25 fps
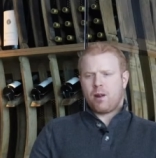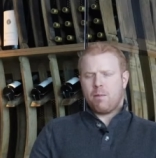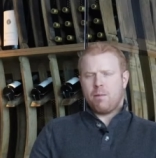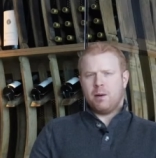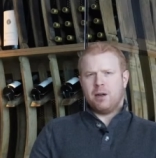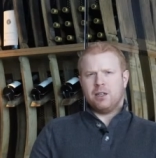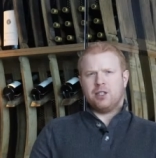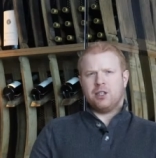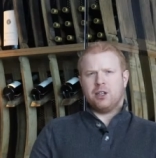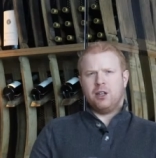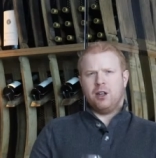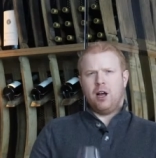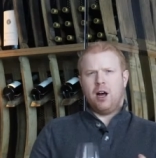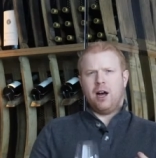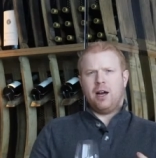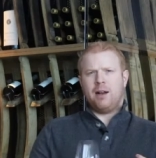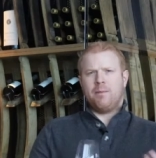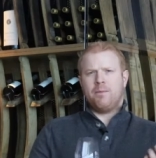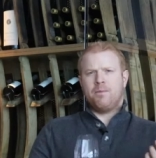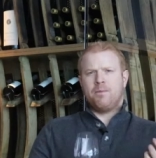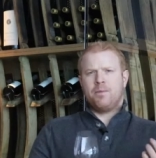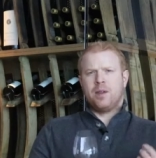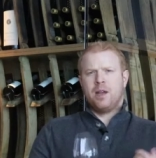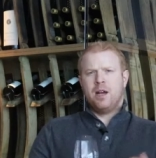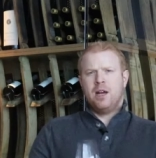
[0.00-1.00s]
but it's a lot
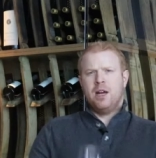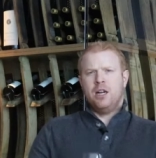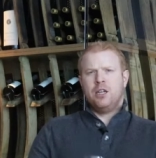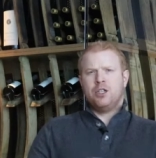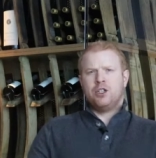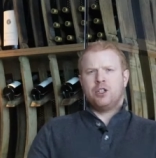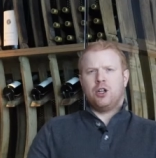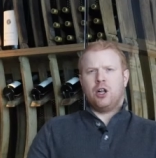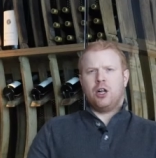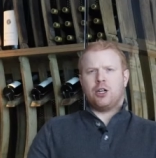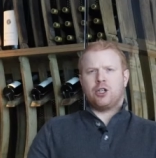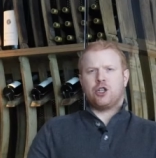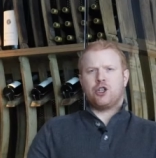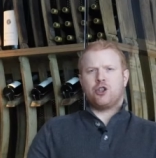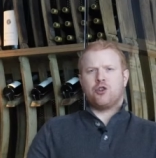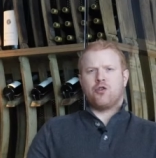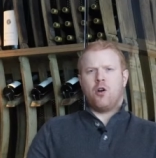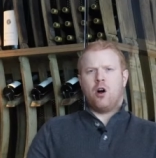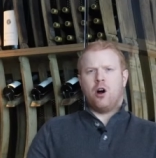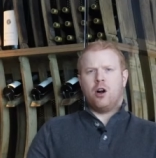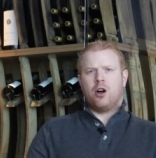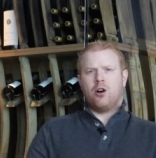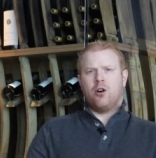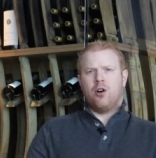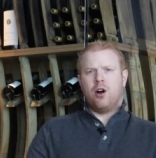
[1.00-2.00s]
it's a lot
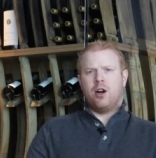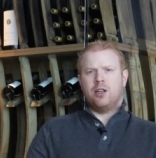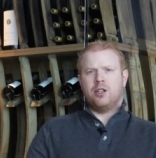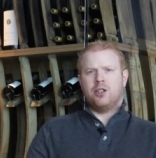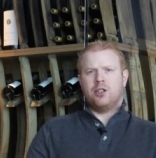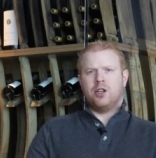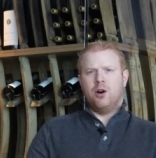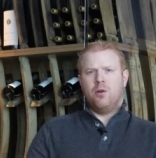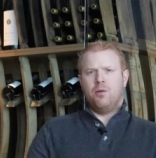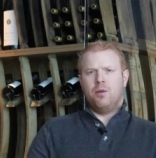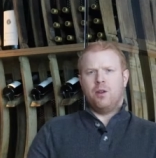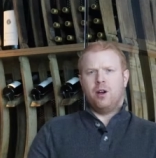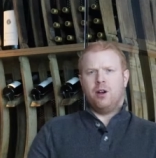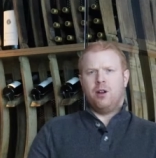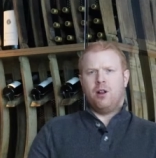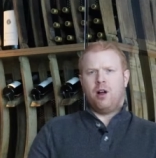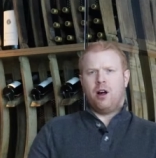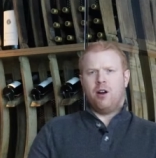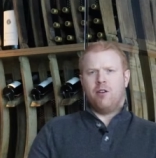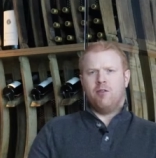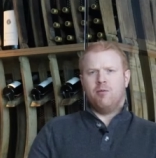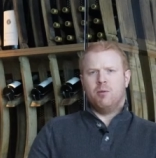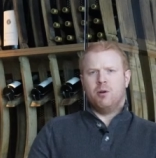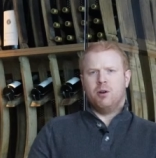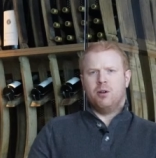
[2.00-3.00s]
stronger on its own than a lot of